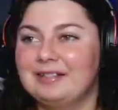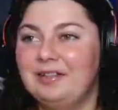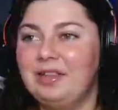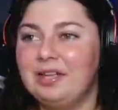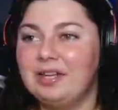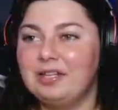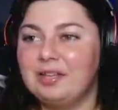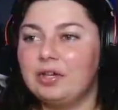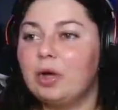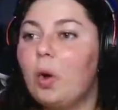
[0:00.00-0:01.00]
Oh, look at
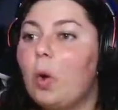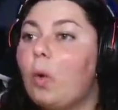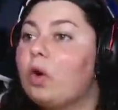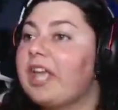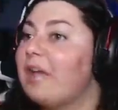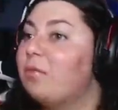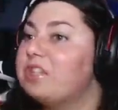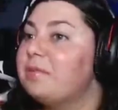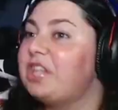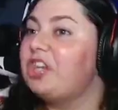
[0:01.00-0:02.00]
another Okay, what's up with the